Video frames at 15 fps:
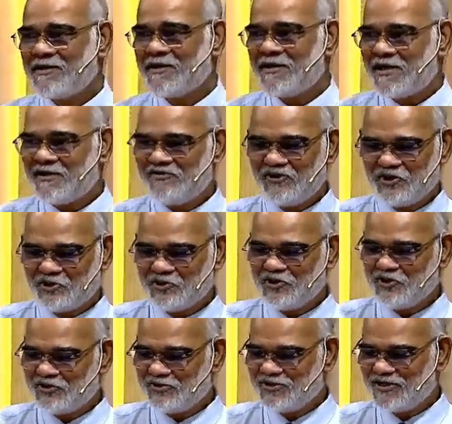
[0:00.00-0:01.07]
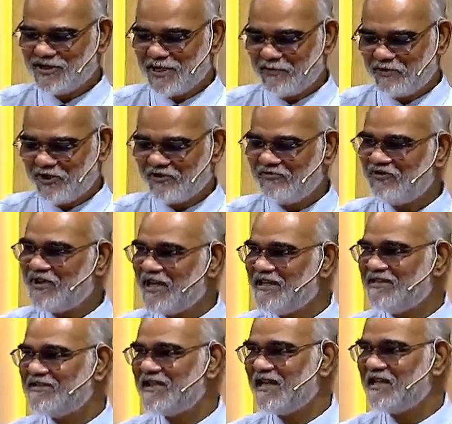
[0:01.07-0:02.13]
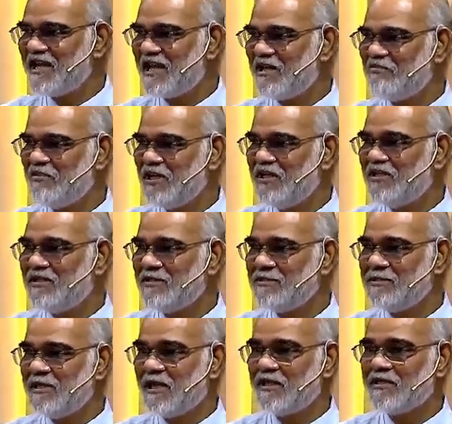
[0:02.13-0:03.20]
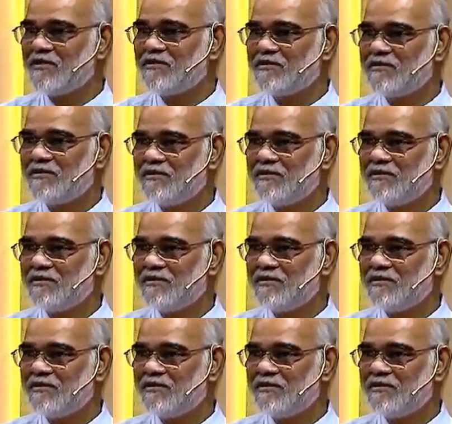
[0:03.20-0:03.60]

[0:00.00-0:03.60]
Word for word: And I've shown you a couple of things that can be done.